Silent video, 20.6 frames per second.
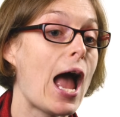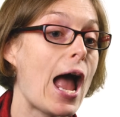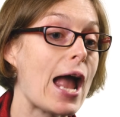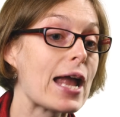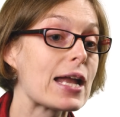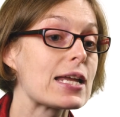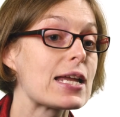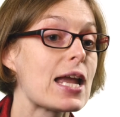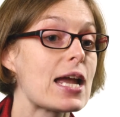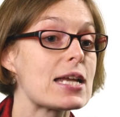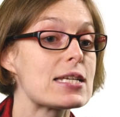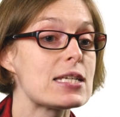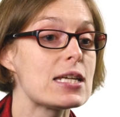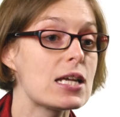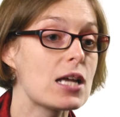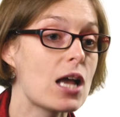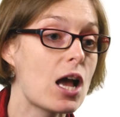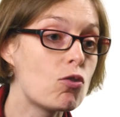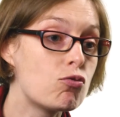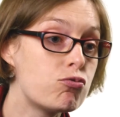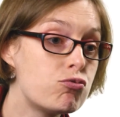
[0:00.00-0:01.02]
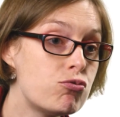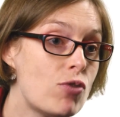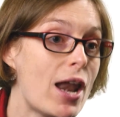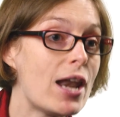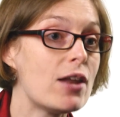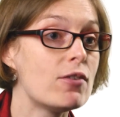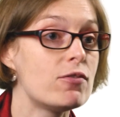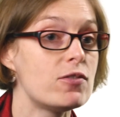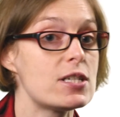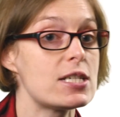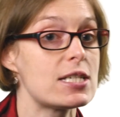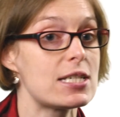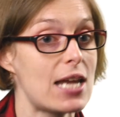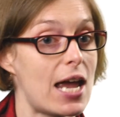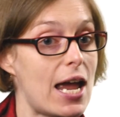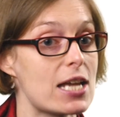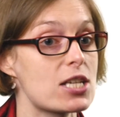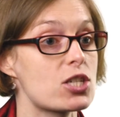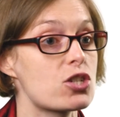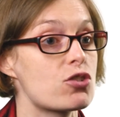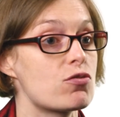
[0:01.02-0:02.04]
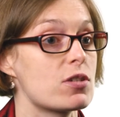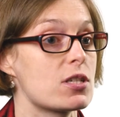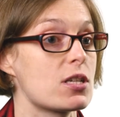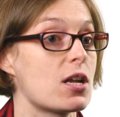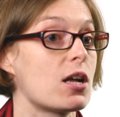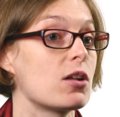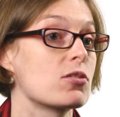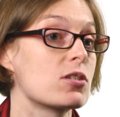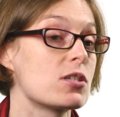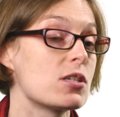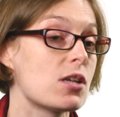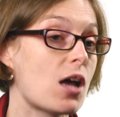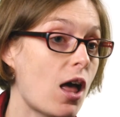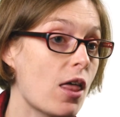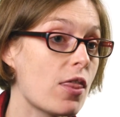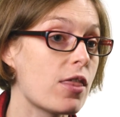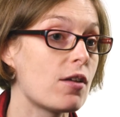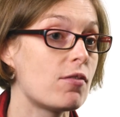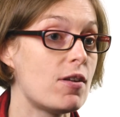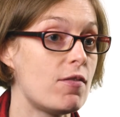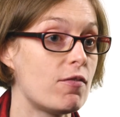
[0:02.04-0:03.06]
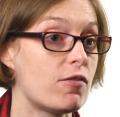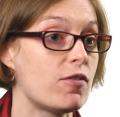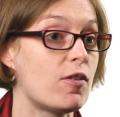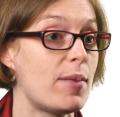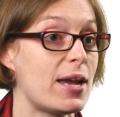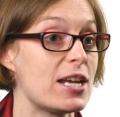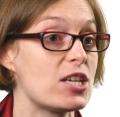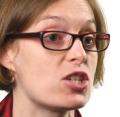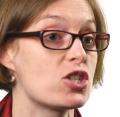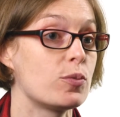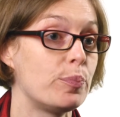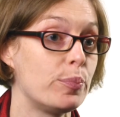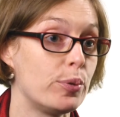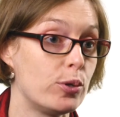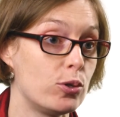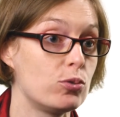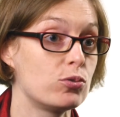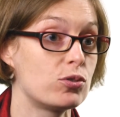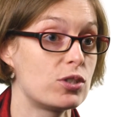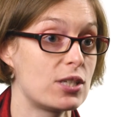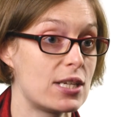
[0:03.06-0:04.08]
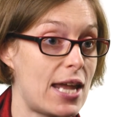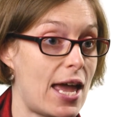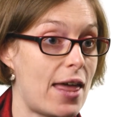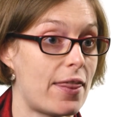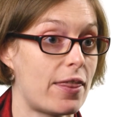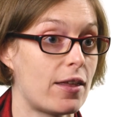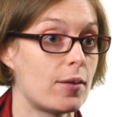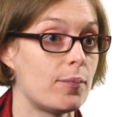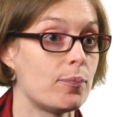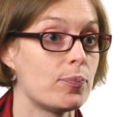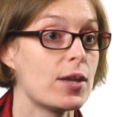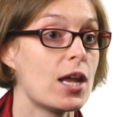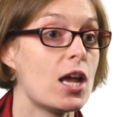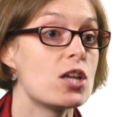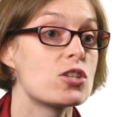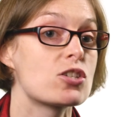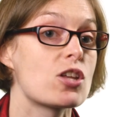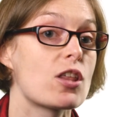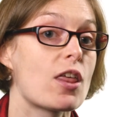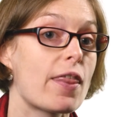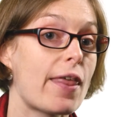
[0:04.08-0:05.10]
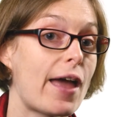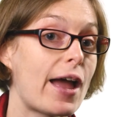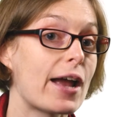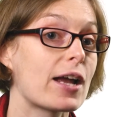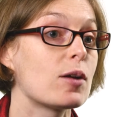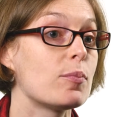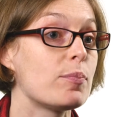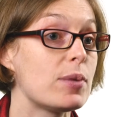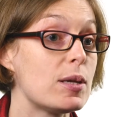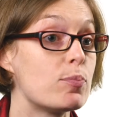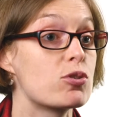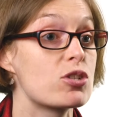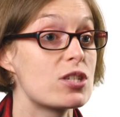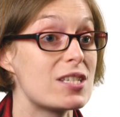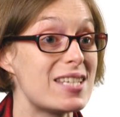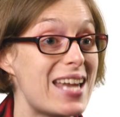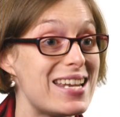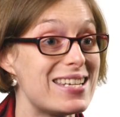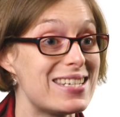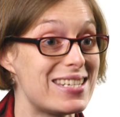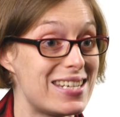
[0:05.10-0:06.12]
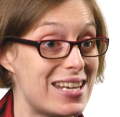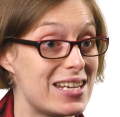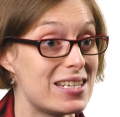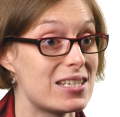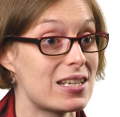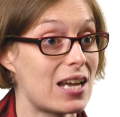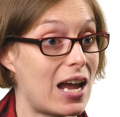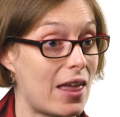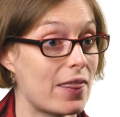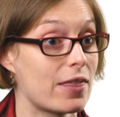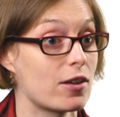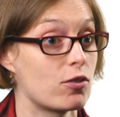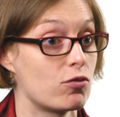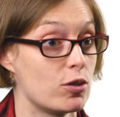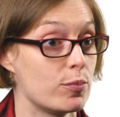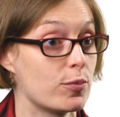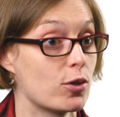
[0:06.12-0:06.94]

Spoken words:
and getting relevant test results and other information pulled together so that that can be presented at the group